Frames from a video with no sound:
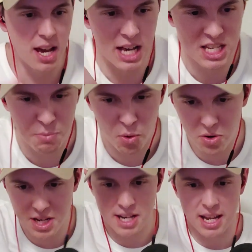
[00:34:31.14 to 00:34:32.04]
I
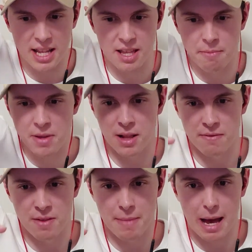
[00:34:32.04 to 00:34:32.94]
spawned in the middle of
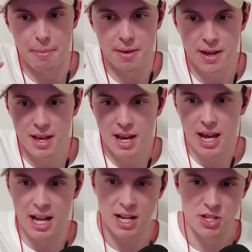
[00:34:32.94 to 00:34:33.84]
the map,
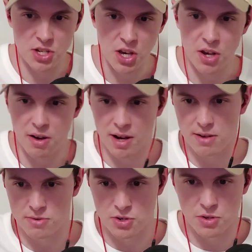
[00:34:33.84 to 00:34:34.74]
and I'd go, all right,
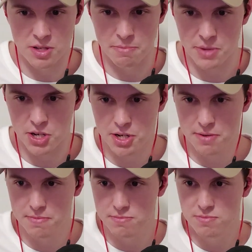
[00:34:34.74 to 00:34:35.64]
I'll do this
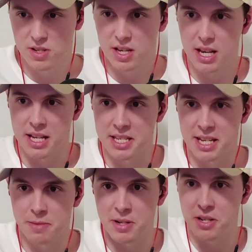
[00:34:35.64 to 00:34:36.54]
mission. It
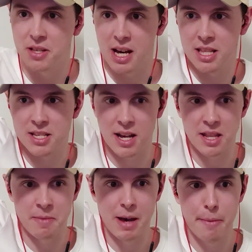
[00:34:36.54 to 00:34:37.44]
sends me to the other side of
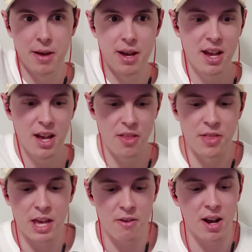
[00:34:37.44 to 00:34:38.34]
the map.
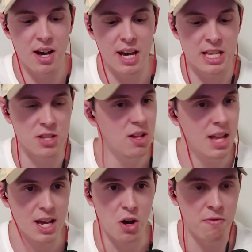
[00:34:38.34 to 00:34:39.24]
It's not
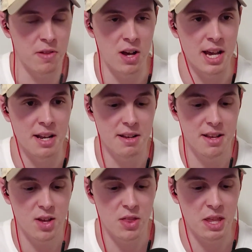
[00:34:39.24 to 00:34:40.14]
like offline.
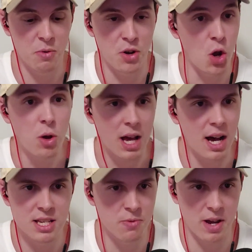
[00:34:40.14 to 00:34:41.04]
There were no
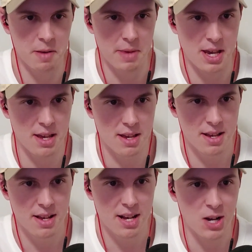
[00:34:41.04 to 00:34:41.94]
cars around me.
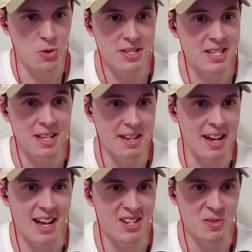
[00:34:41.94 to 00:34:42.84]
I couldn't steal a
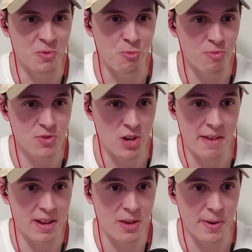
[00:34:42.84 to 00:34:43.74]
car to drive
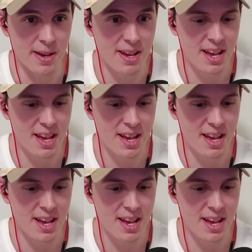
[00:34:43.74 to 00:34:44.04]
anywhere.